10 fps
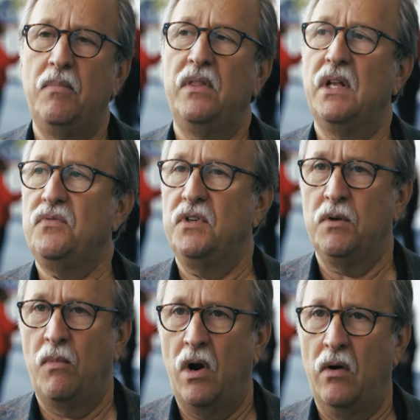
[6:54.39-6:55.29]
but that's for
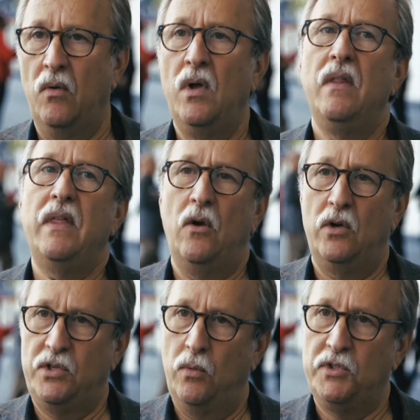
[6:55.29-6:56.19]
tomorrow, that
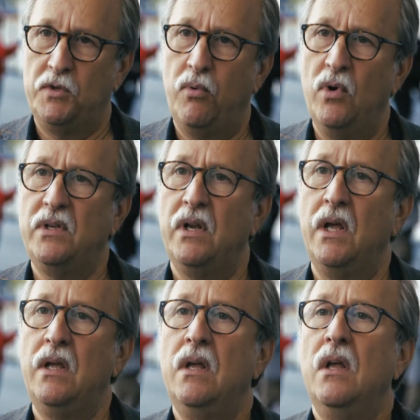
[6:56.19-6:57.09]
also will support
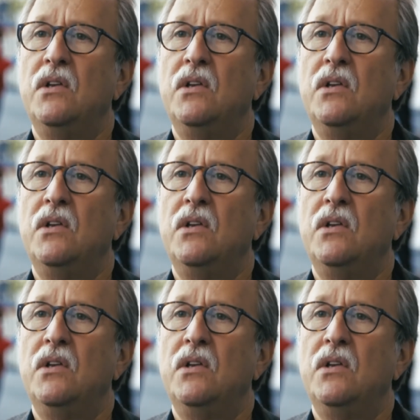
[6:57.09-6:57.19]
today,